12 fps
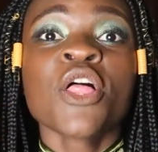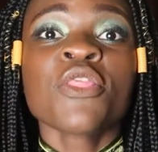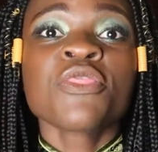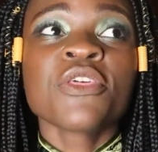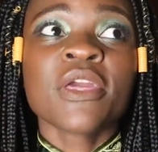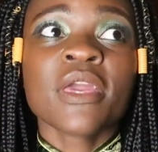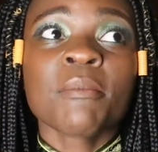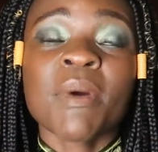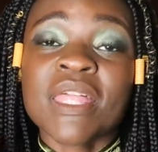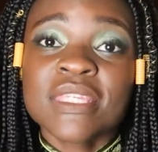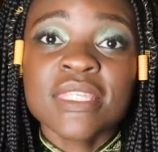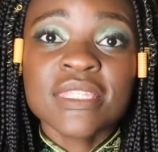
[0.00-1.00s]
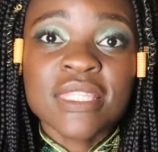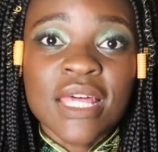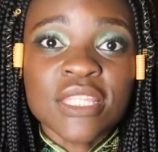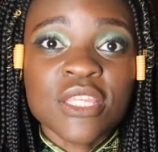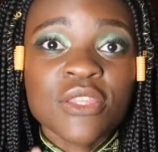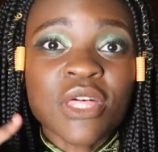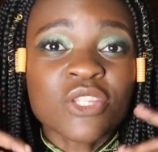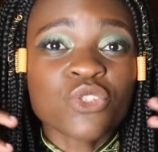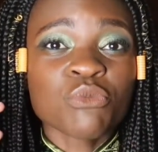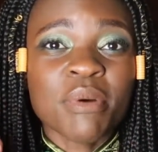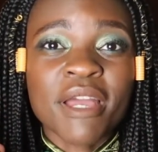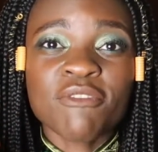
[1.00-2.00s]
the patterns that you
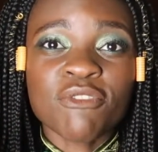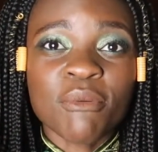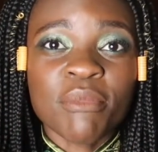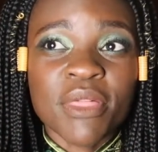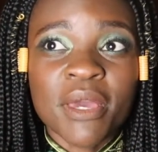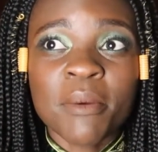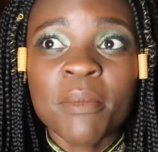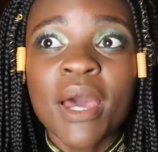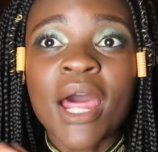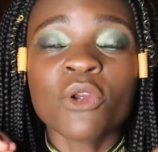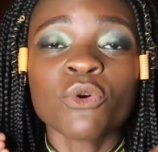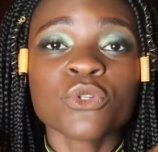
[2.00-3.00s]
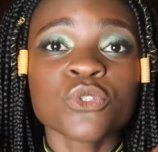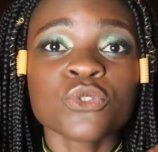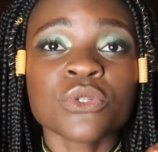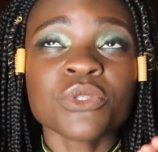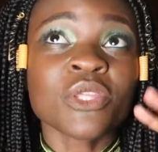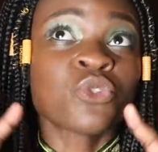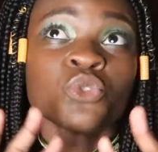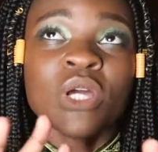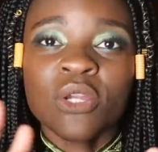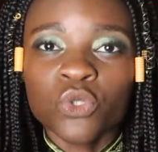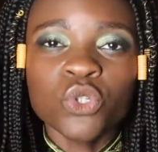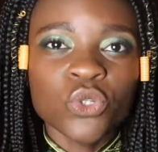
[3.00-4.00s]
buy from them are also, that you
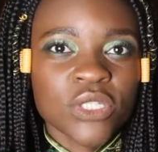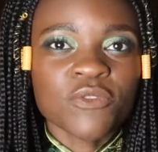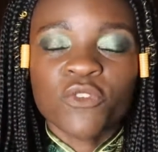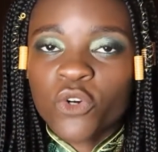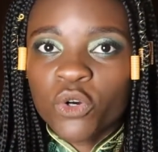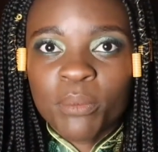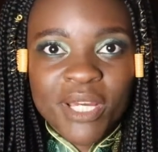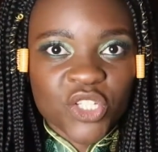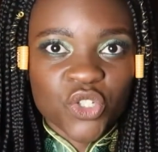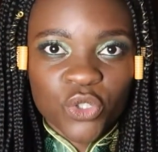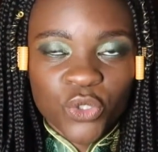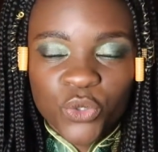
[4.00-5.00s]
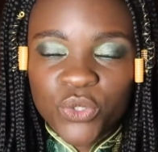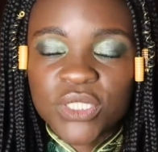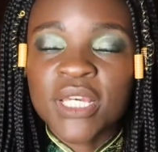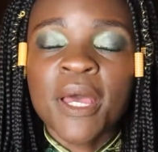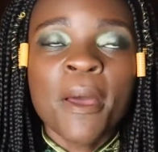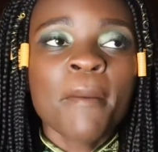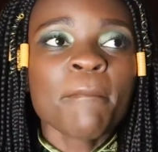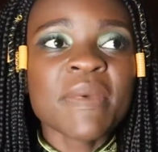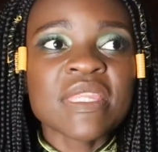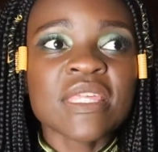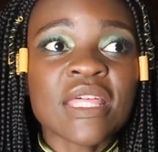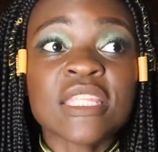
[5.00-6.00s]
can also use them for commercial use,
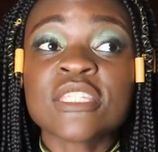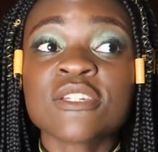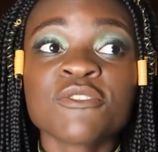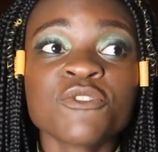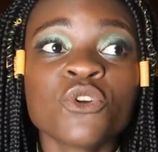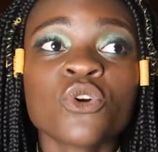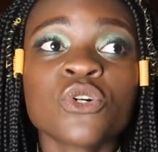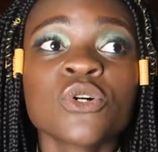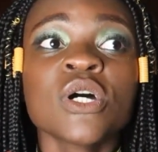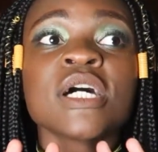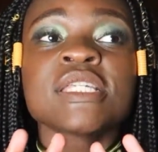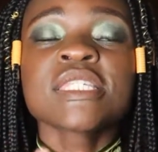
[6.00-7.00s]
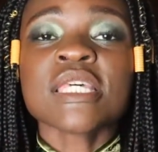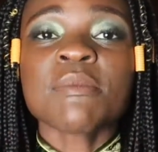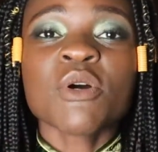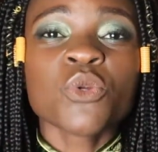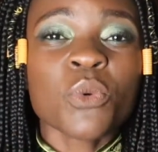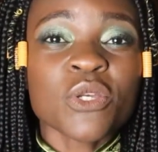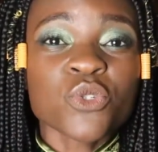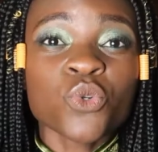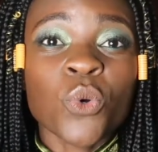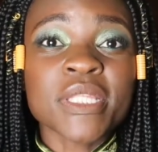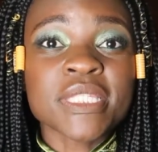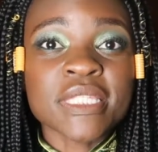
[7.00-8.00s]
meaning that if you're someone who wants to
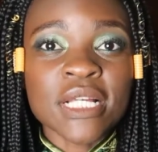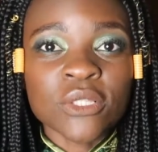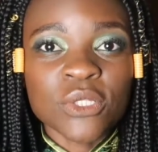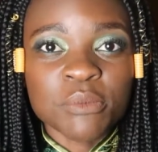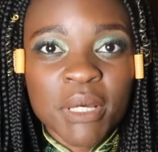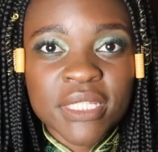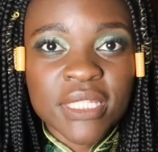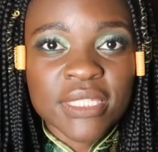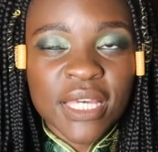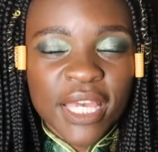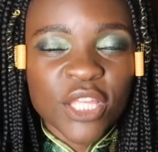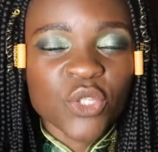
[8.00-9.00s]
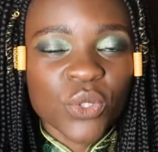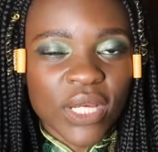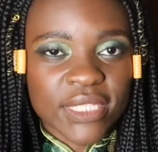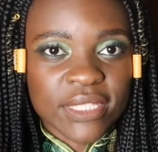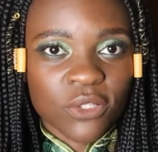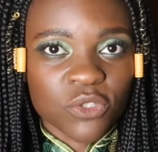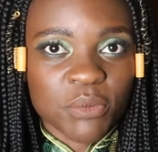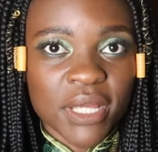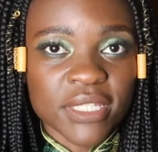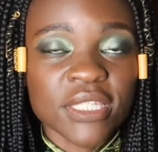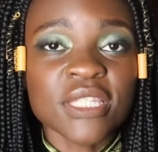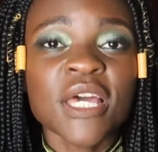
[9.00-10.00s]
go and sell those patterns again, you can sell those
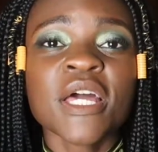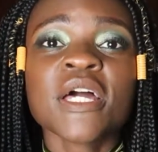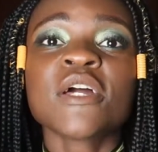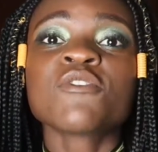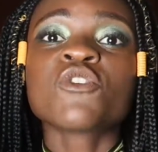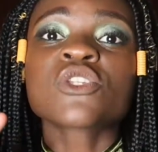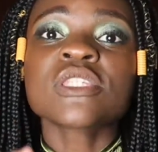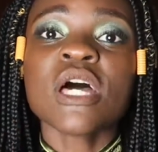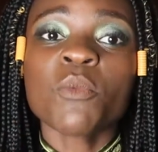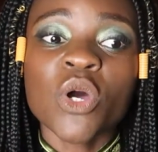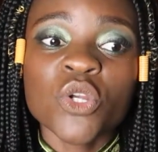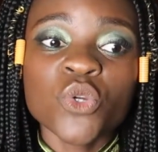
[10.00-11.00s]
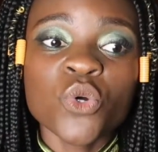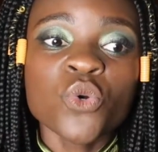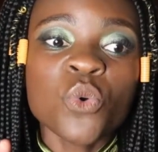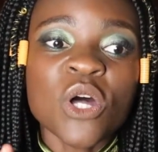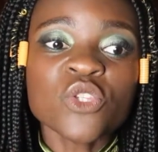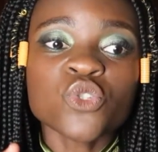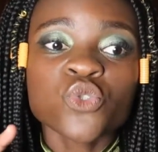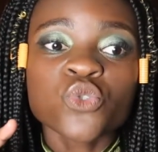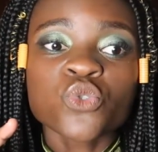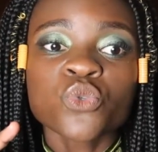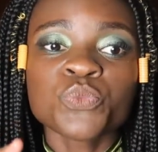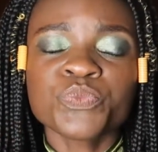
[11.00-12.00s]
patterns. If you're someone who wants
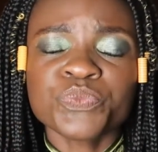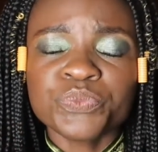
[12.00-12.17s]
to